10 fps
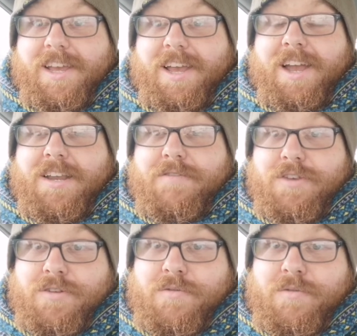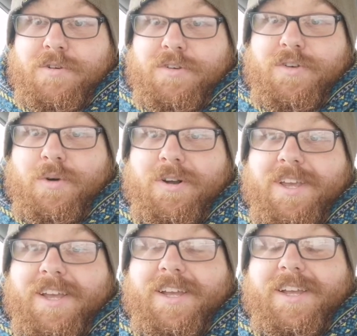and if you were a
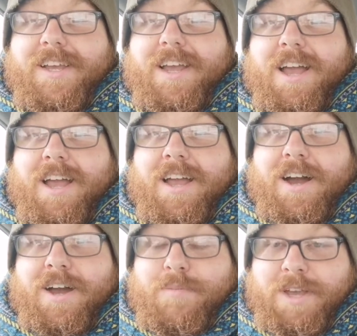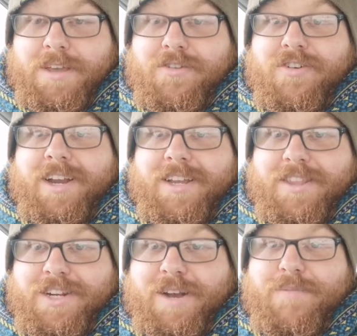squaddy, I bet you drank in
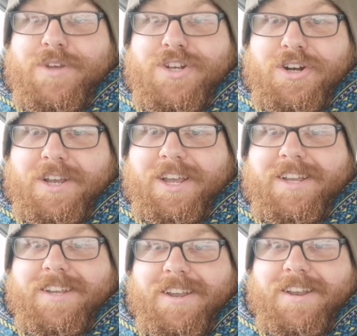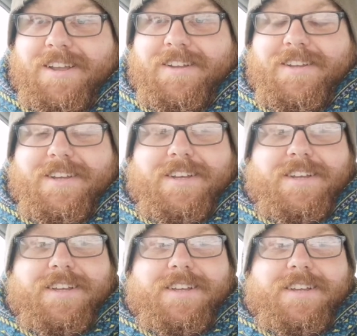the Champion Jockey, didn't you?
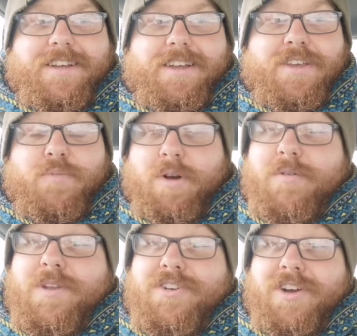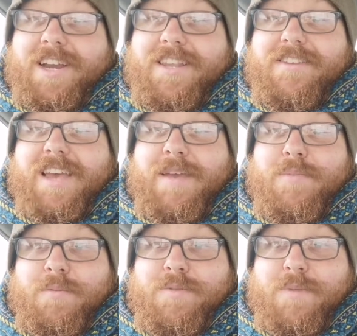You probably drank in the same
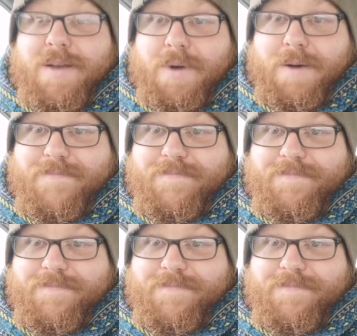pub as my mom.